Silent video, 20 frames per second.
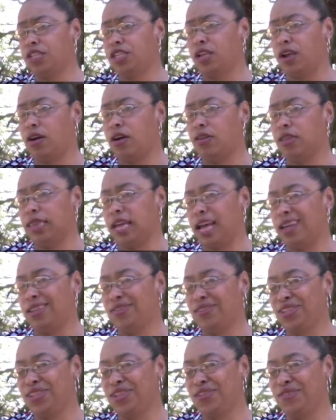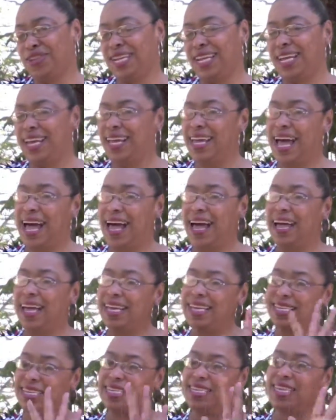So thanks for tuning in, guys.
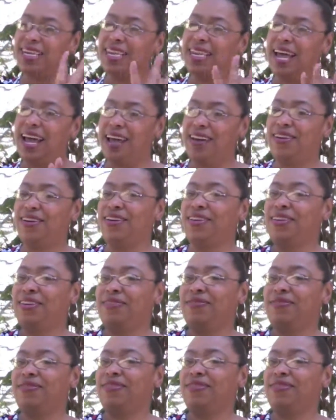See you later.